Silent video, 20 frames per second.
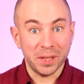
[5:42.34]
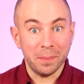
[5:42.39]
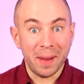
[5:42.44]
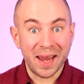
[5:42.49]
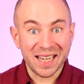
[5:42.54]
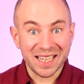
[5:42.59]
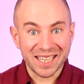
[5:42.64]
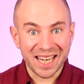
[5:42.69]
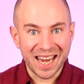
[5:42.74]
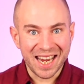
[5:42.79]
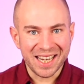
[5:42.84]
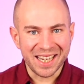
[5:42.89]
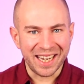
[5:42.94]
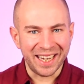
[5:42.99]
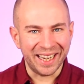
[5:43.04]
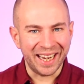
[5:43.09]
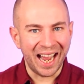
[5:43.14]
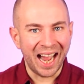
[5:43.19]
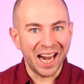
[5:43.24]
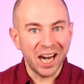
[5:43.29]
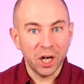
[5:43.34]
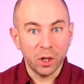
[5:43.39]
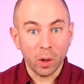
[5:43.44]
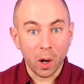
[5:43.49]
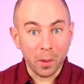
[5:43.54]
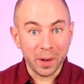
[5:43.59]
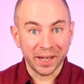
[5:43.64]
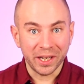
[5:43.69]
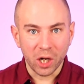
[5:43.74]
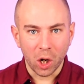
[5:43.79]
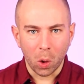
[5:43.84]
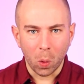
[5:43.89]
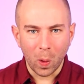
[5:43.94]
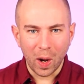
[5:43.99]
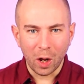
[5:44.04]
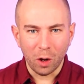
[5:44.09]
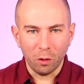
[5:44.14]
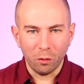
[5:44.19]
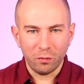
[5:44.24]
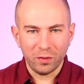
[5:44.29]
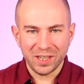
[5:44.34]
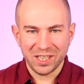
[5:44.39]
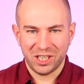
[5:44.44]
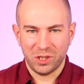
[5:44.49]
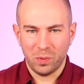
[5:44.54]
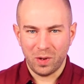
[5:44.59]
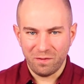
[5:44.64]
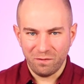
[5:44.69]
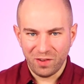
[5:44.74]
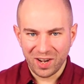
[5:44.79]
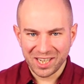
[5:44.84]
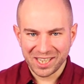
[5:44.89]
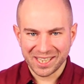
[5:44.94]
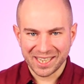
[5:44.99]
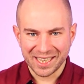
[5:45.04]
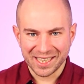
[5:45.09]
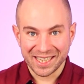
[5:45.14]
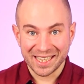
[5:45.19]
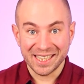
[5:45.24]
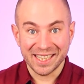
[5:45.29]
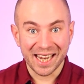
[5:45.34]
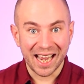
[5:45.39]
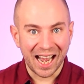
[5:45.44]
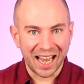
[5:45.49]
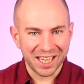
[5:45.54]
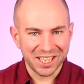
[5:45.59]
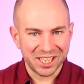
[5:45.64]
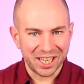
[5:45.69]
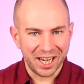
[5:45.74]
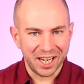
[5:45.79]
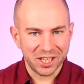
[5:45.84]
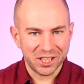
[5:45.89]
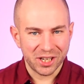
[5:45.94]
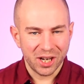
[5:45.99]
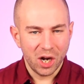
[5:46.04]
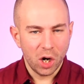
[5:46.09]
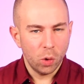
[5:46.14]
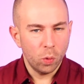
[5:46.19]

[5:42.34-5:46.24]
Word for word: to maintaining and growing your wealth is to invest it into assets